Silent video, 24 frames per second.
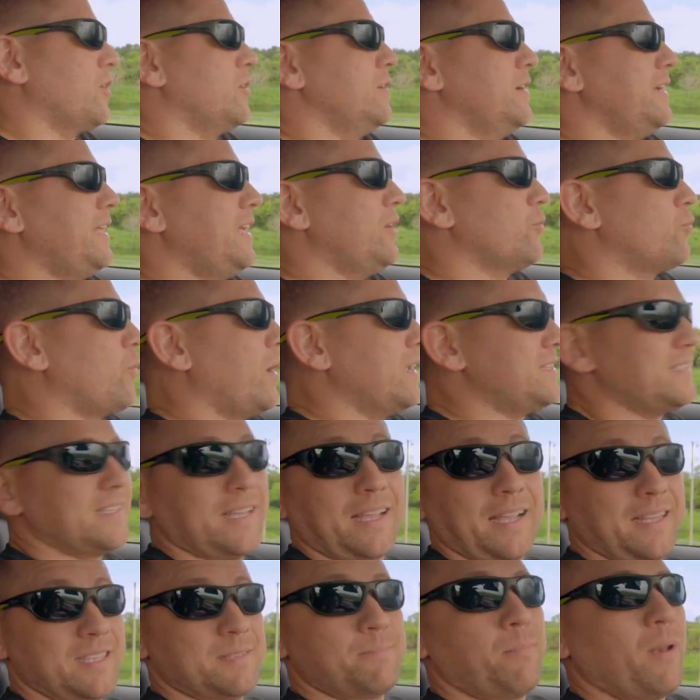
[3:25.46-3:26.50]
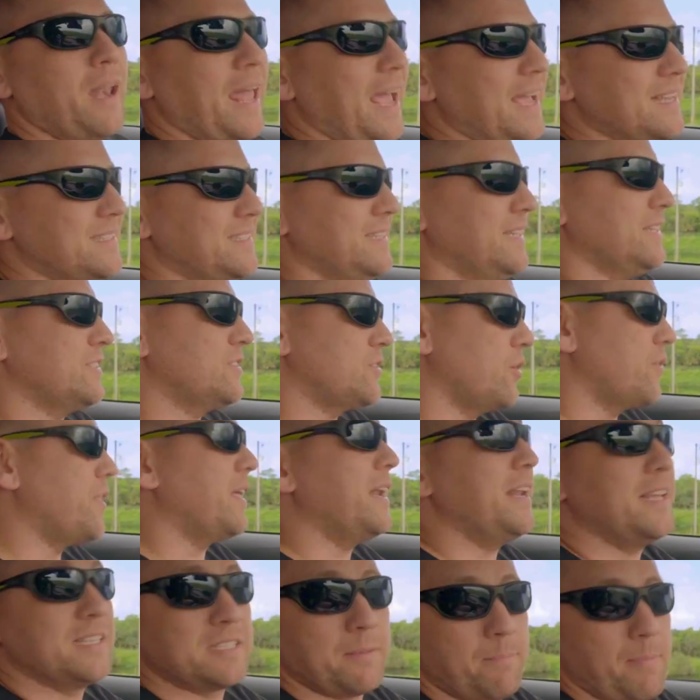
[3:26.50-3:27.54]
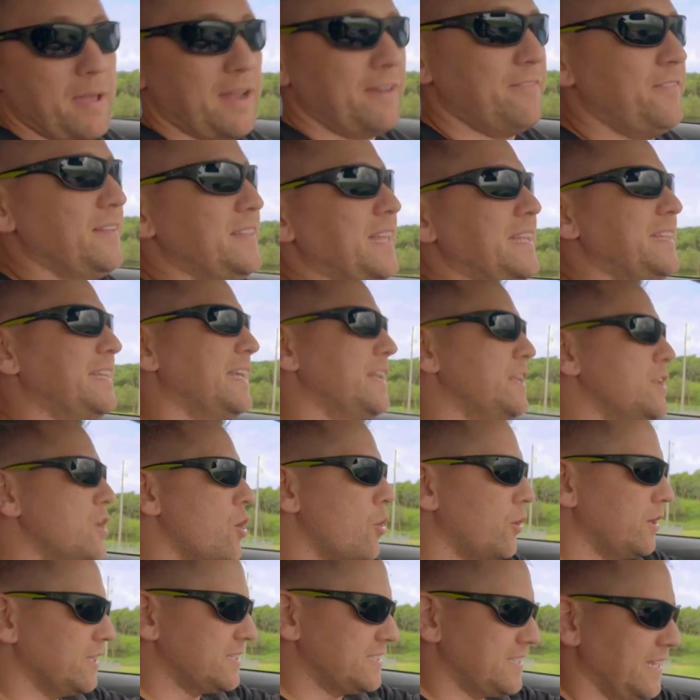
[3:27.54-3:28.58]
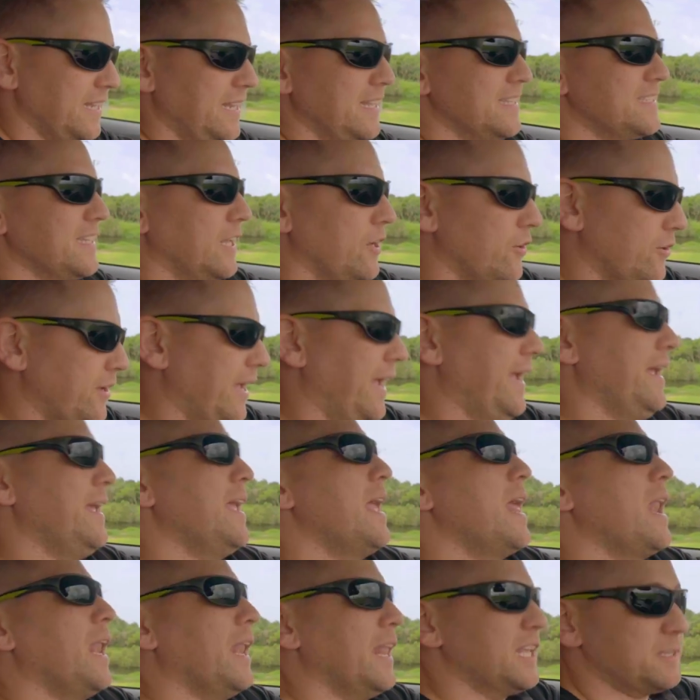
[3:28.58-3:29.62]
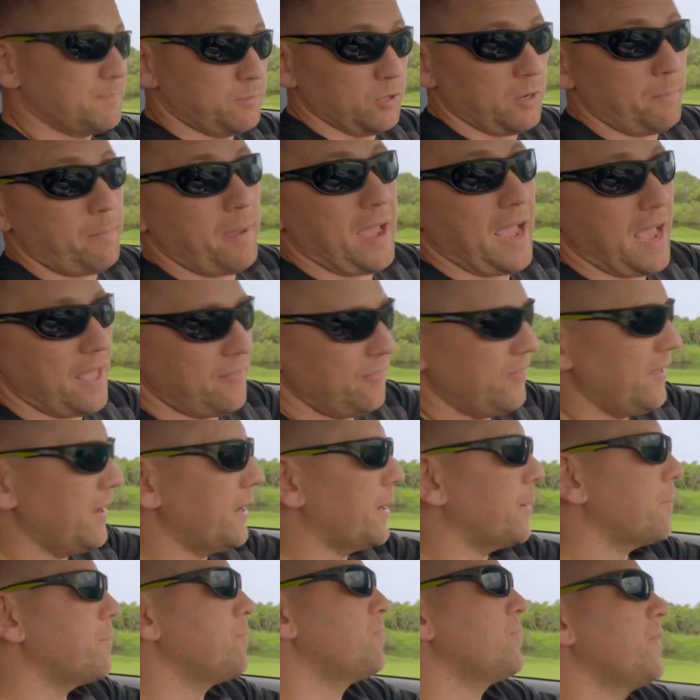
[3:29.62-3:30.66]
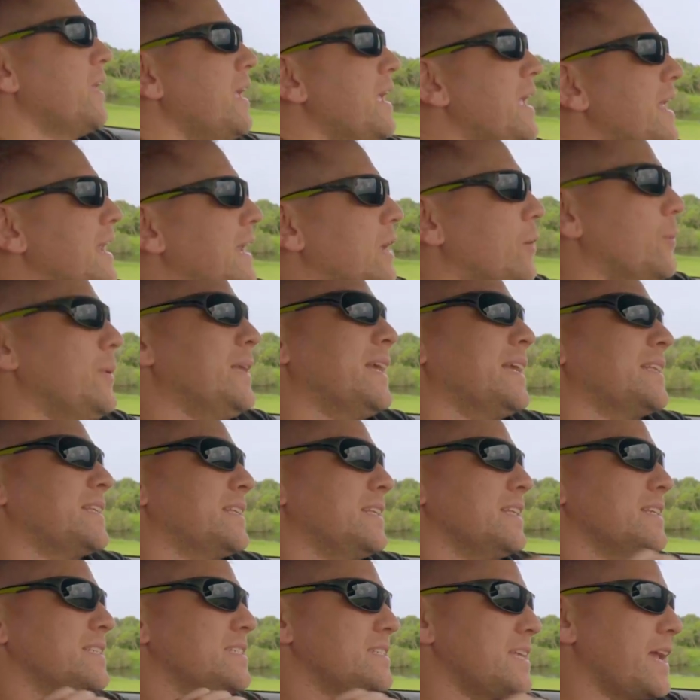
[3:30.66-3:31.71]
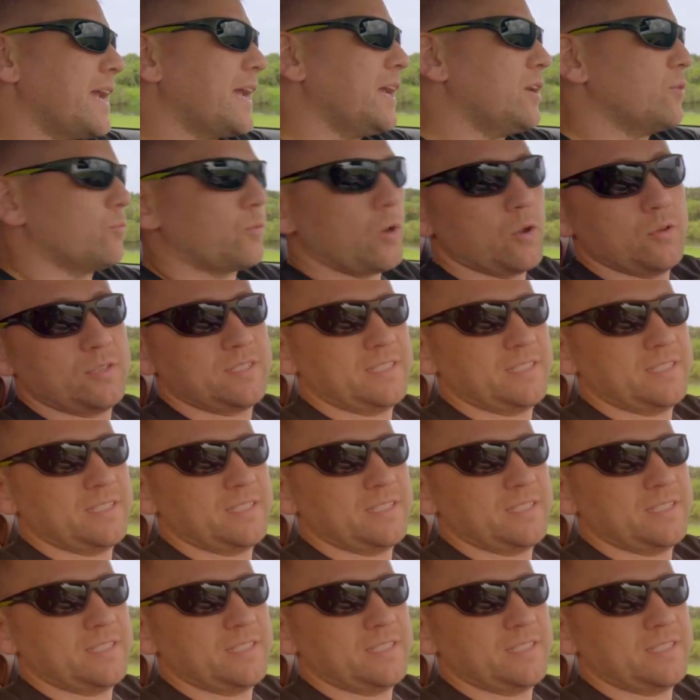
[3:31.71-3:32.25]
your knee resting against plastic. So that is a benefit. They did notice it and said, okay, let's put a pad there. Now when you get to the second row